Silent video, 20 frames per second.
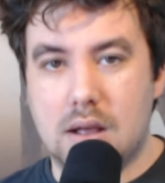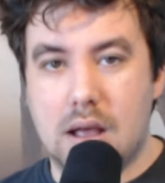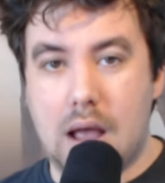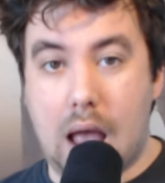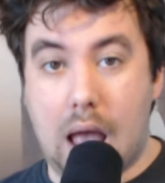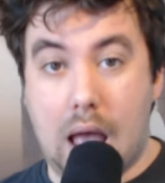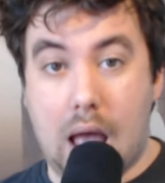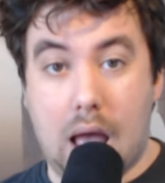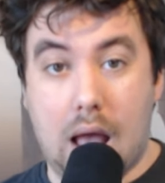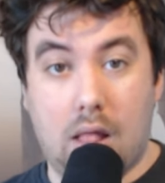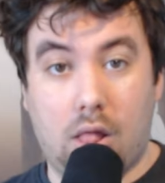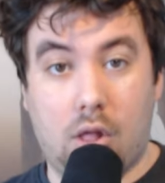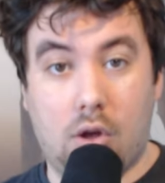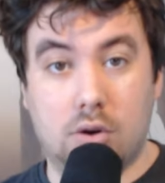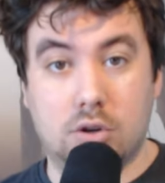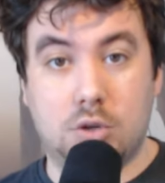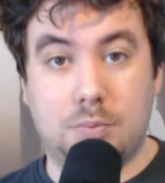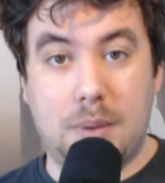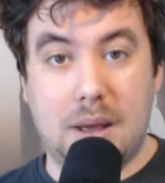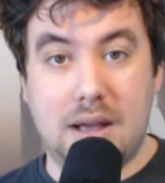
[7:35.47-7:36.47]
uh,
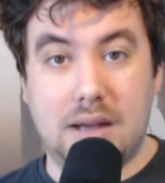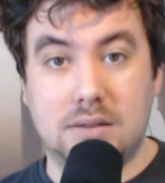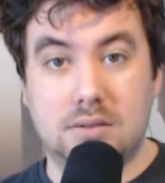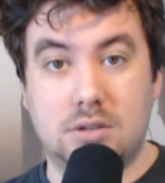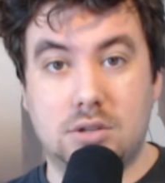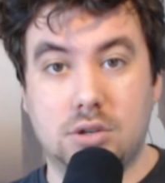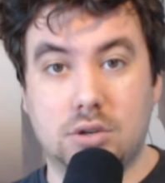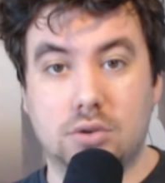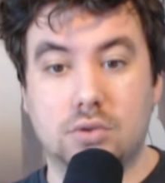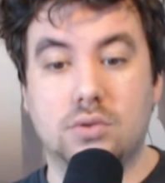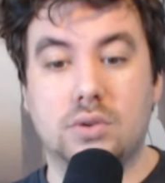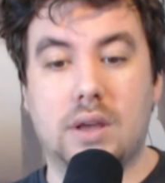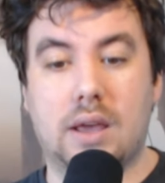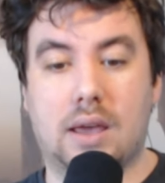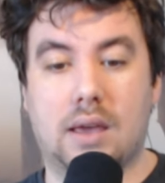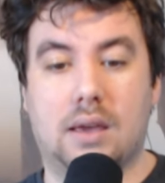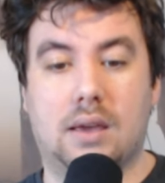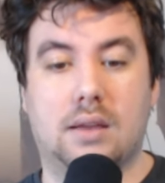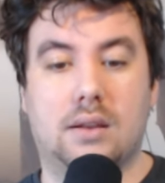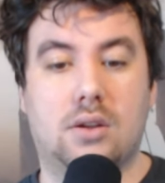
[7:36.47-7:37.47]
Launchpad soon,
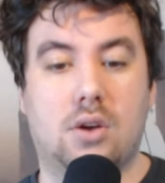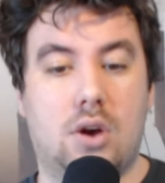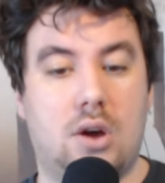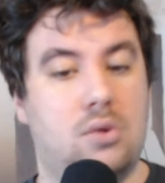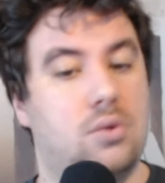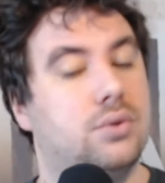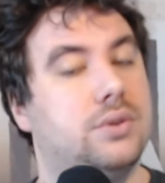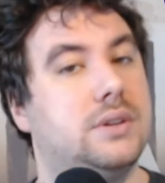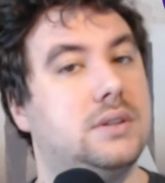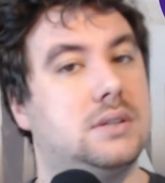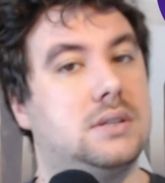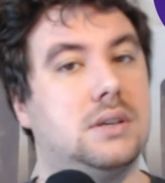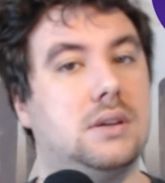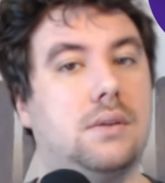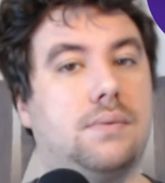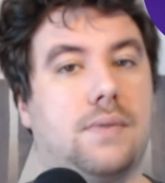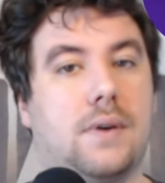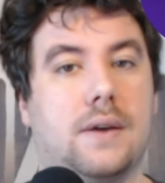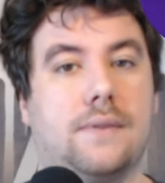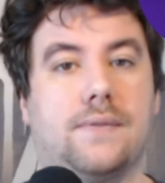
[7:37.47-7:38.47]
and holding
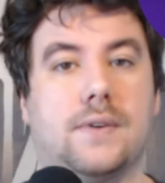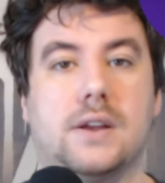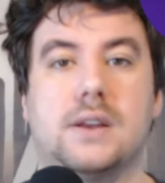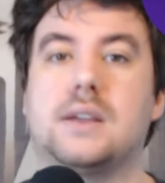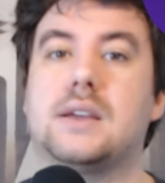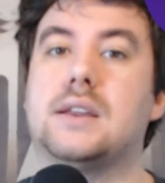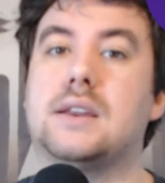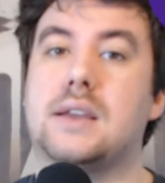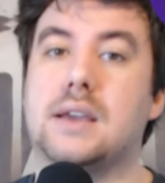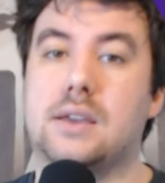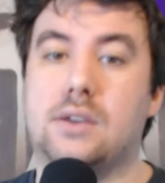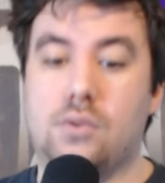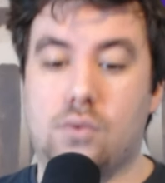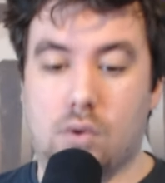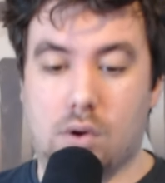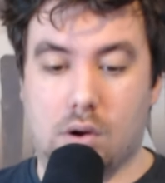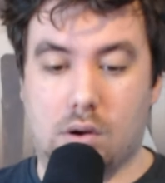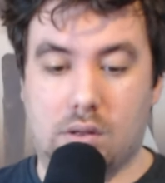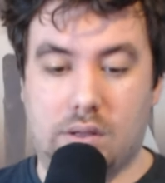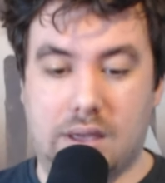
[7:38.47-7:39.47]
Seedify Fund can get you
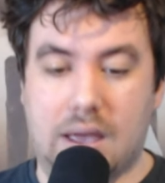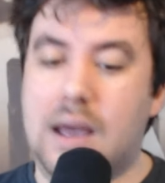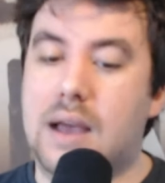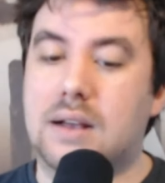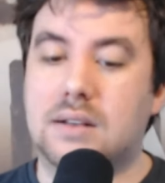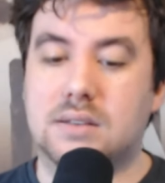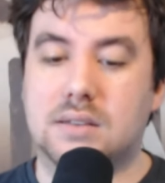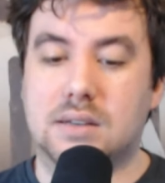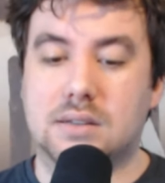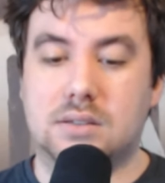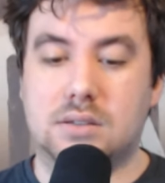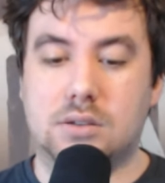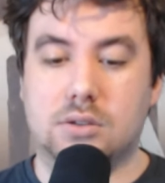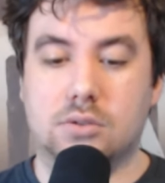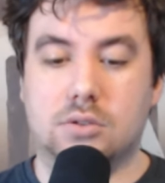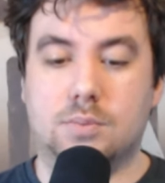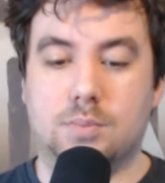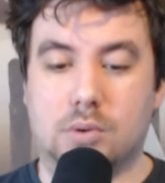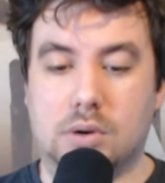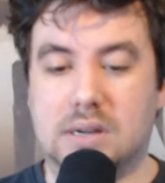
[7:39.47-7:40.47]
early access to
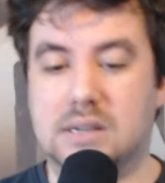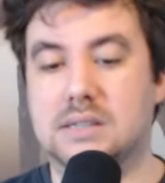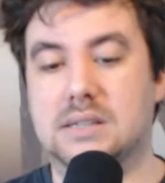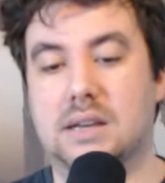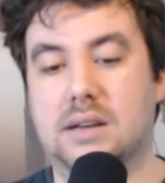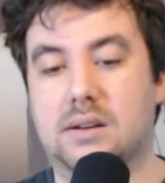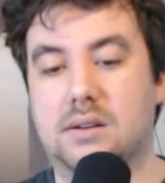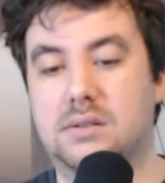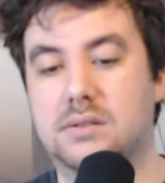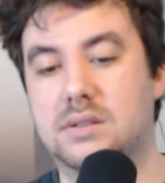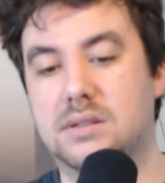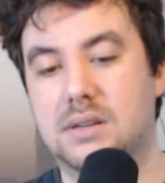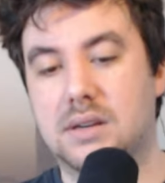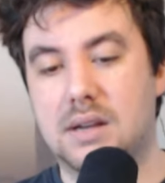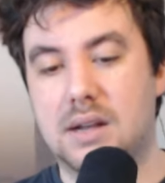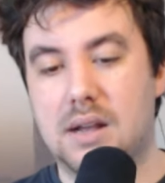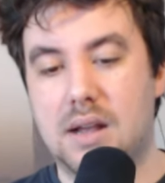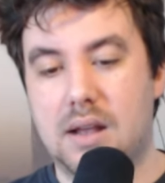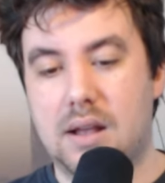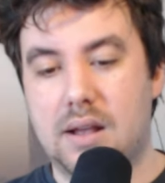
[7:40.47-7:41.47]
those pre sales.
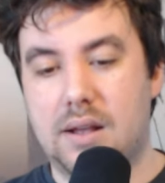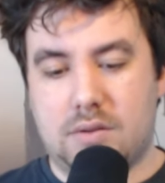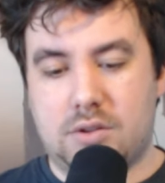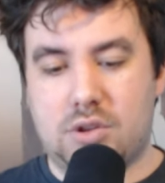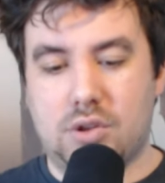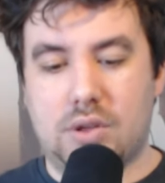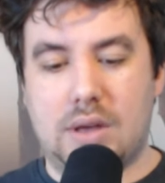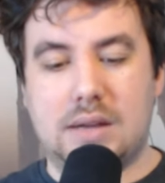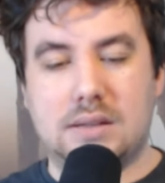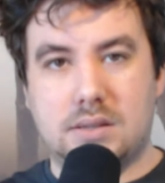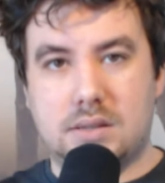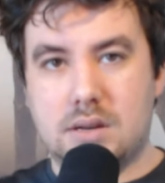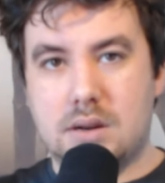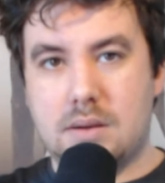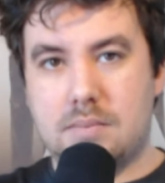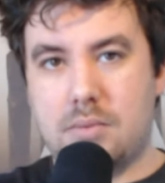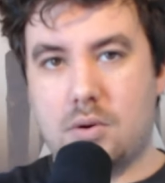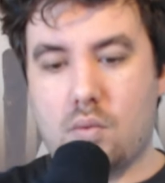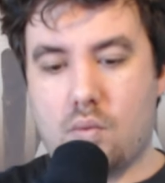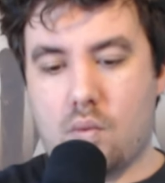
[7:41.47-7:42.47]
So that's
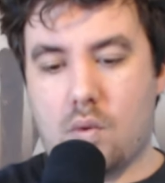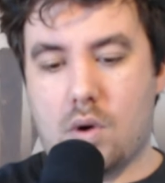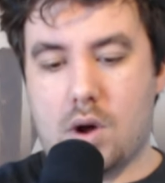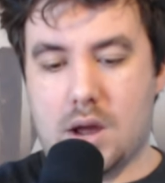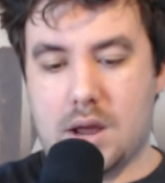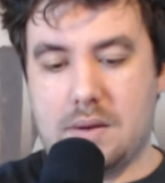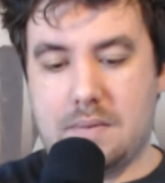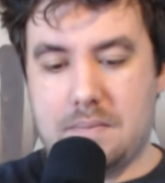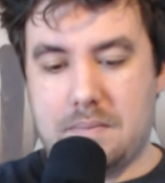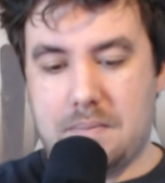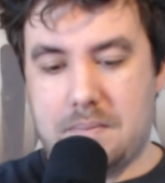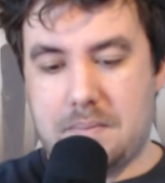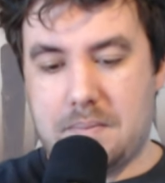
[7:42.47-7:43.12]
number one.